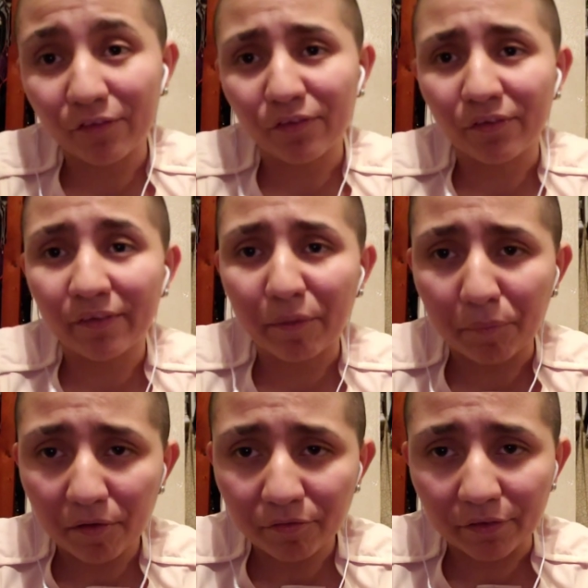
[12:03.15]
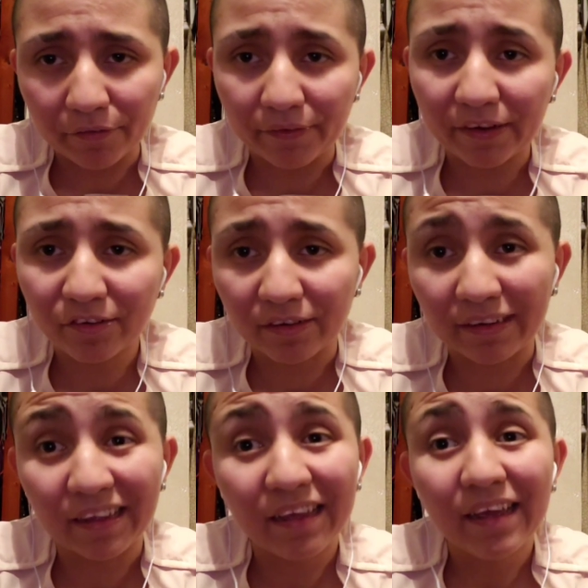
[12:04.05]
And to know that my father
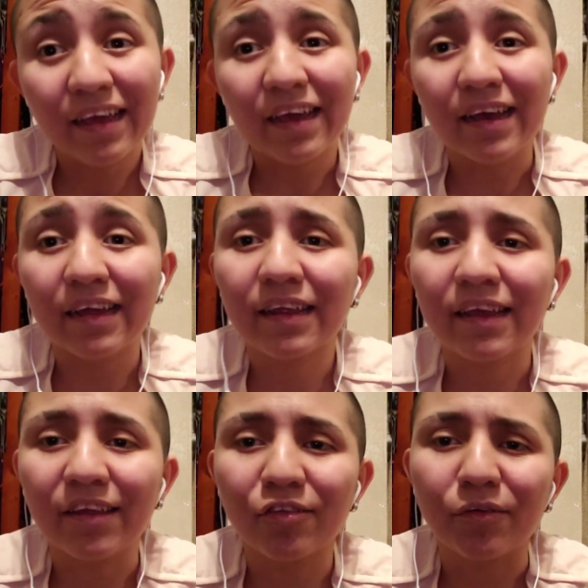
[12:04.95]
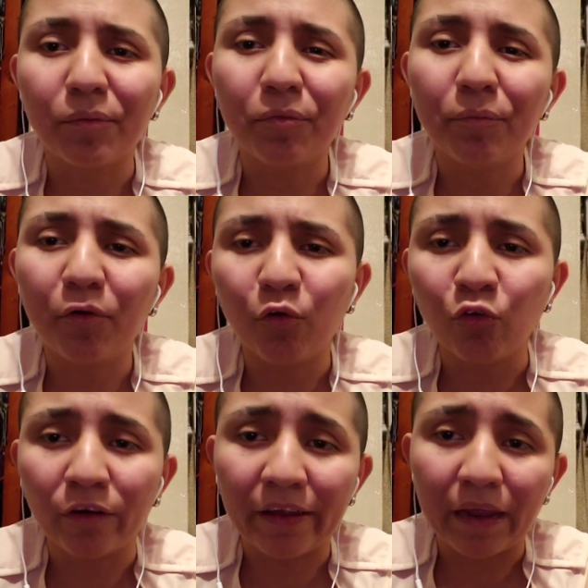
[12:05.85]
actually had cancer and
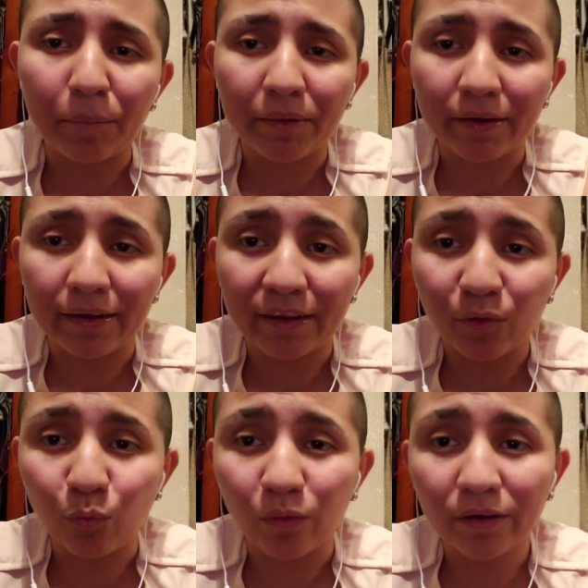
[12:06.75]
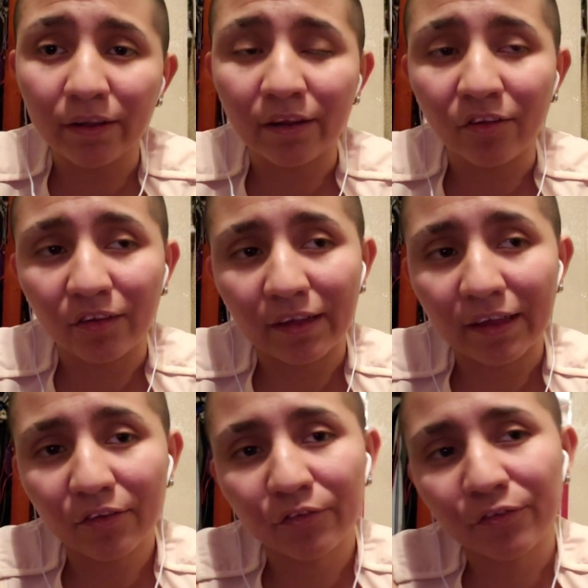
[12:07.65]
overcame it, and he won it, he's a
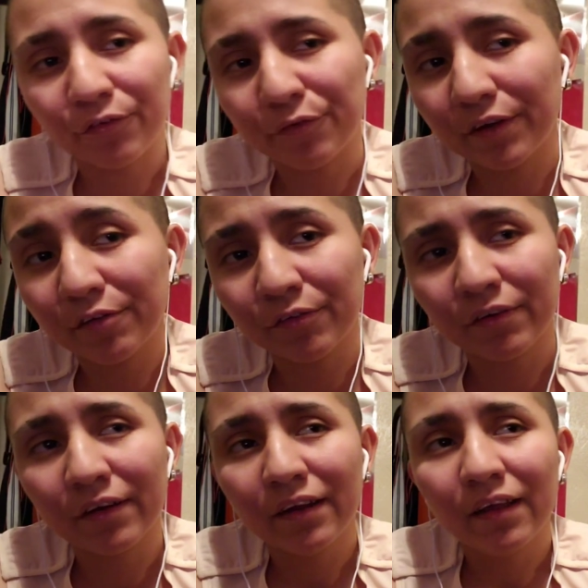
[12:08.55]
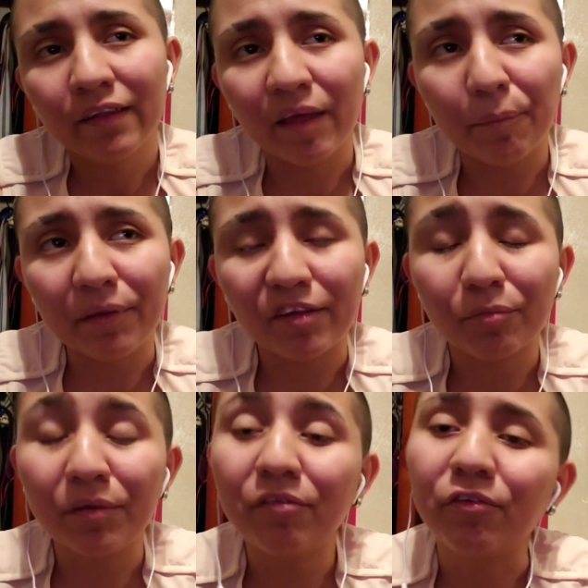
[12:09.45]
cancer survivor, that
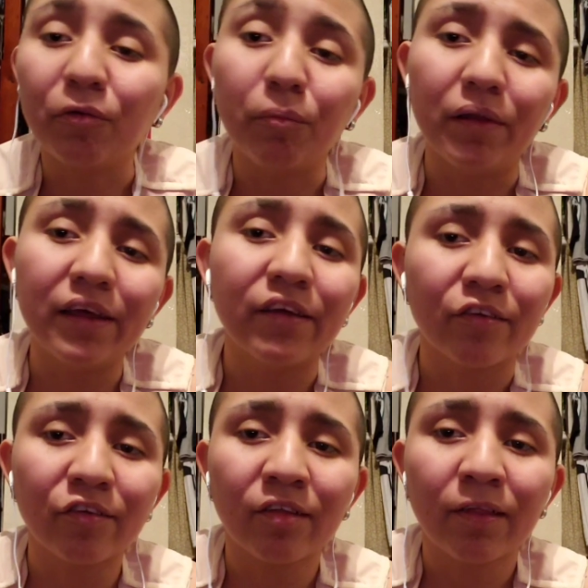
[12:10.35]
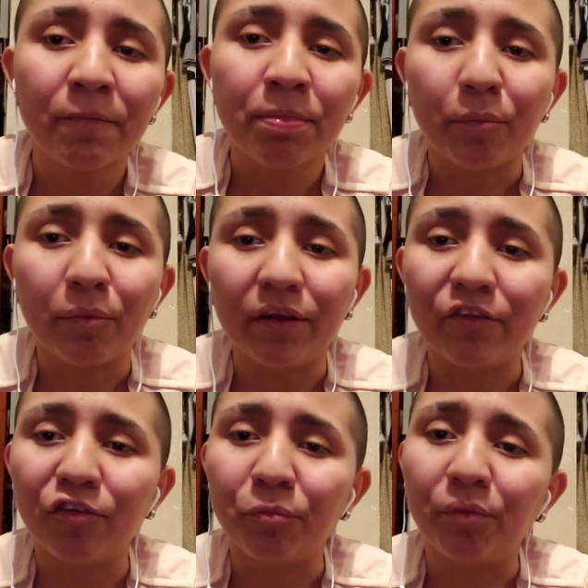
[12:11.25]
makes me feel blessed. But
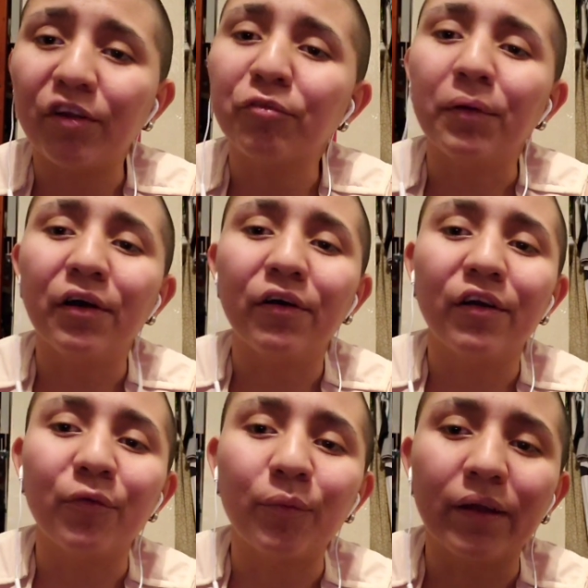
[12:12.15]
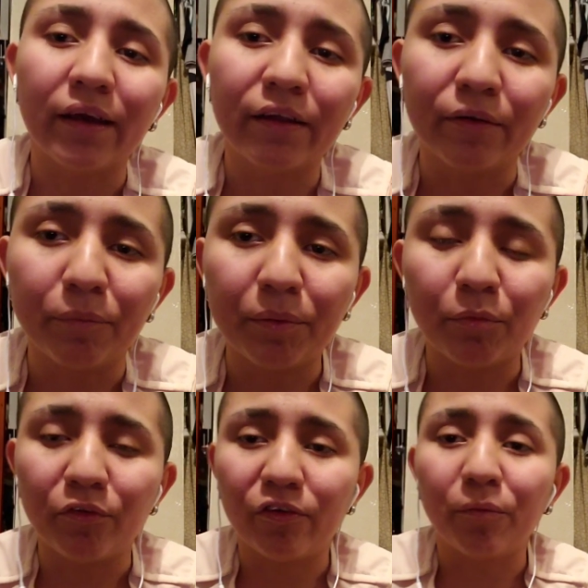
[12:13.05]
it just breaks my heart when I hear
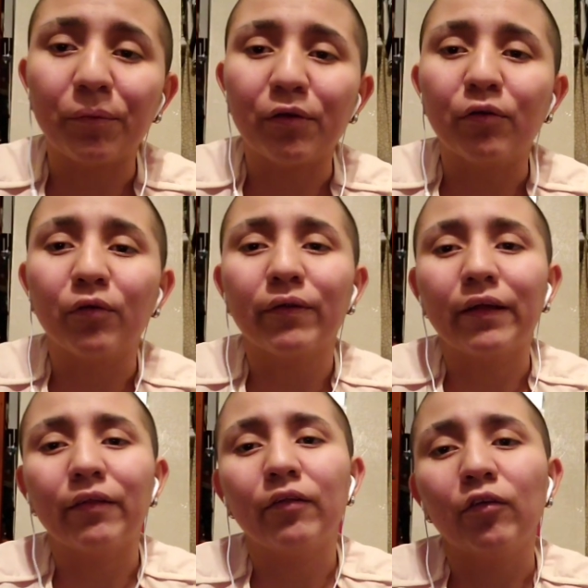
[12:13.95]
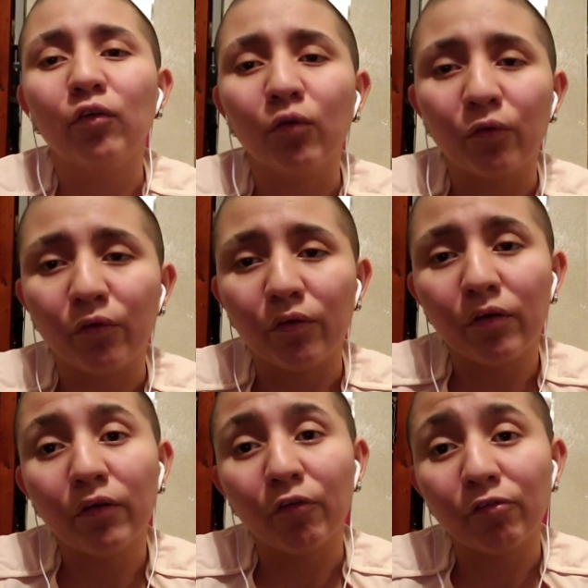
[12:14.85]
people tell me, you know, that, you know,
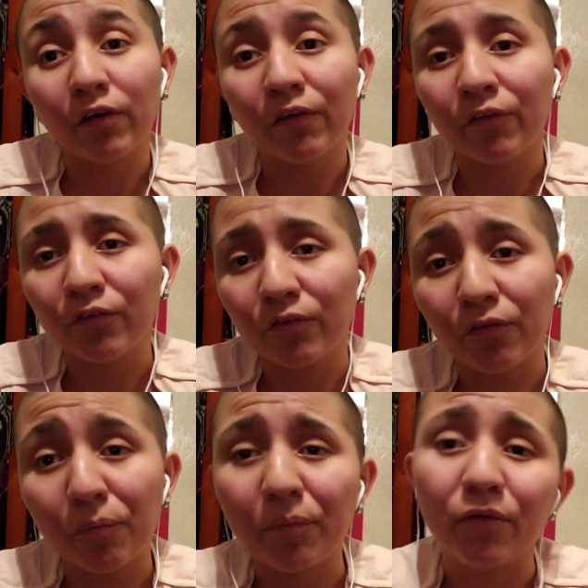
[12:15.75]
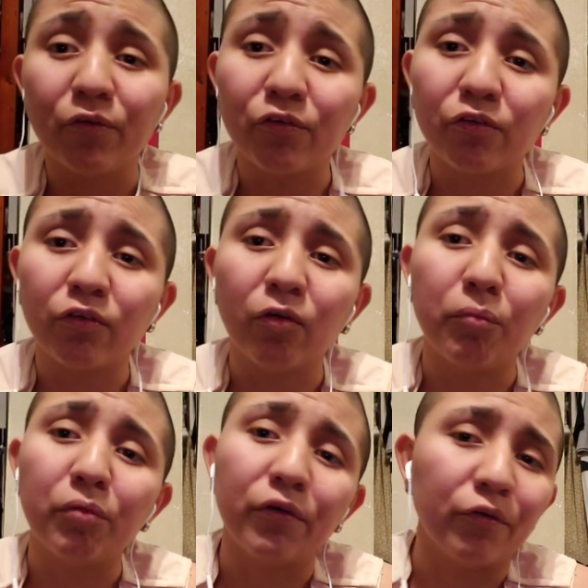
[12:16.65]
their fathers or their mothers, or, you know,
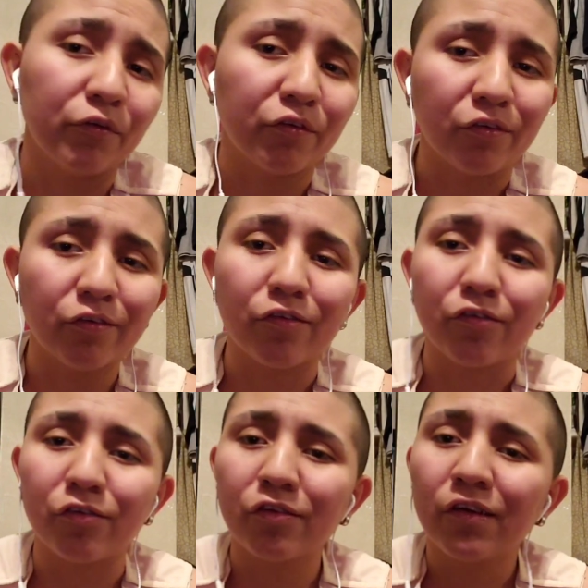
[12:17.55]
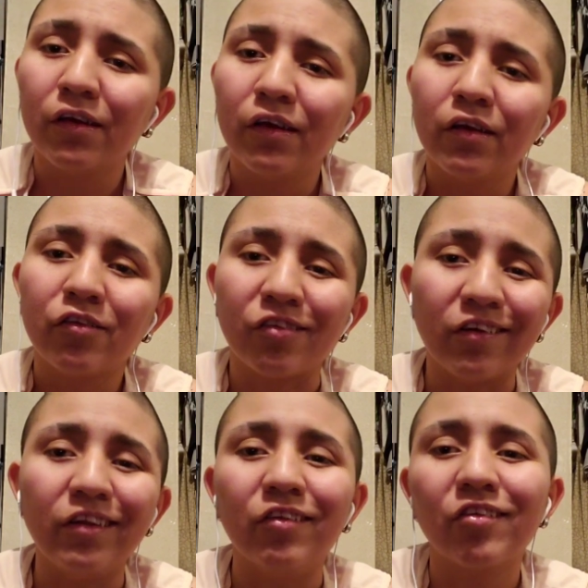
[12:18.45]
brothers, sisters,
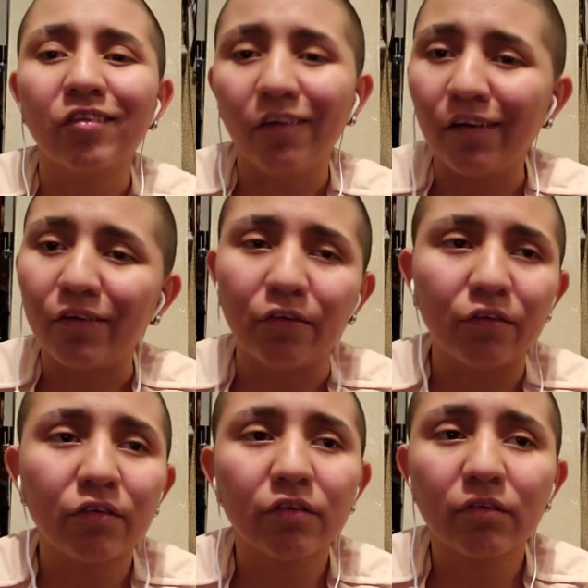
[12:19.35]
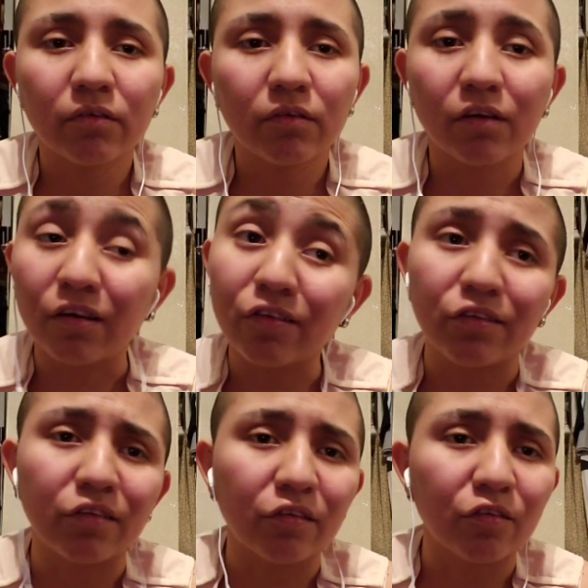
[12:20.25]
sons, daughters,
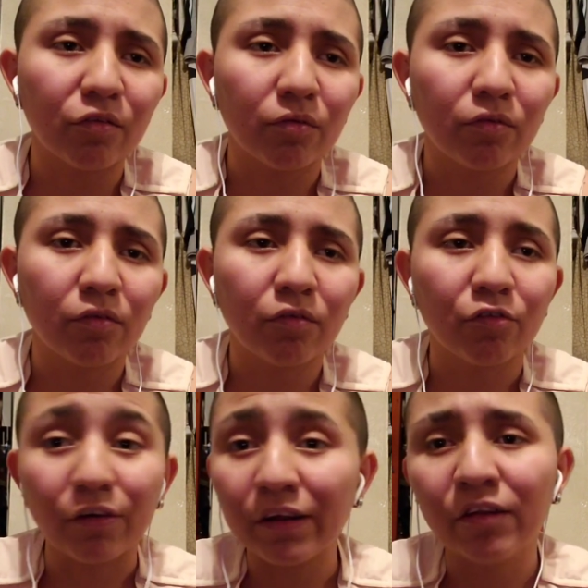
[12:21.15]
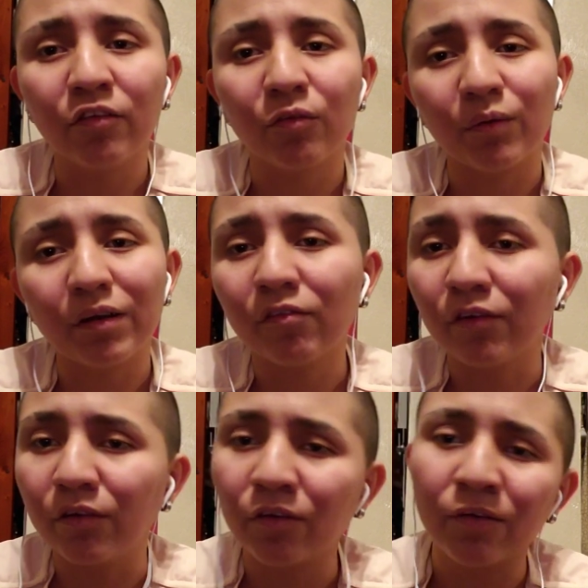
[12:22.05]
cousins, friends,
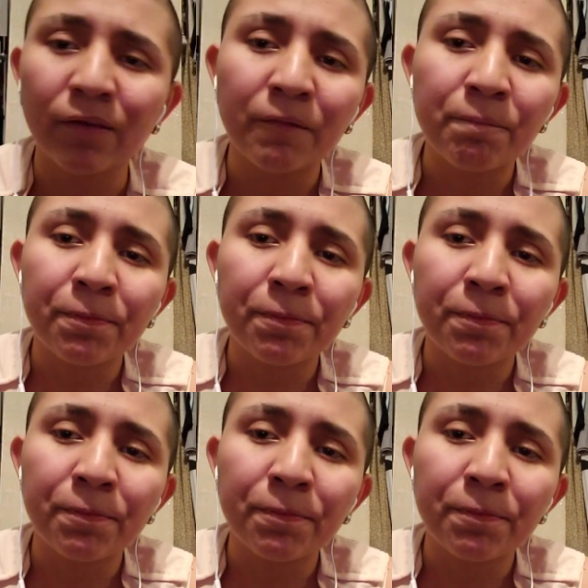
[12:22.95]
whatever, you know.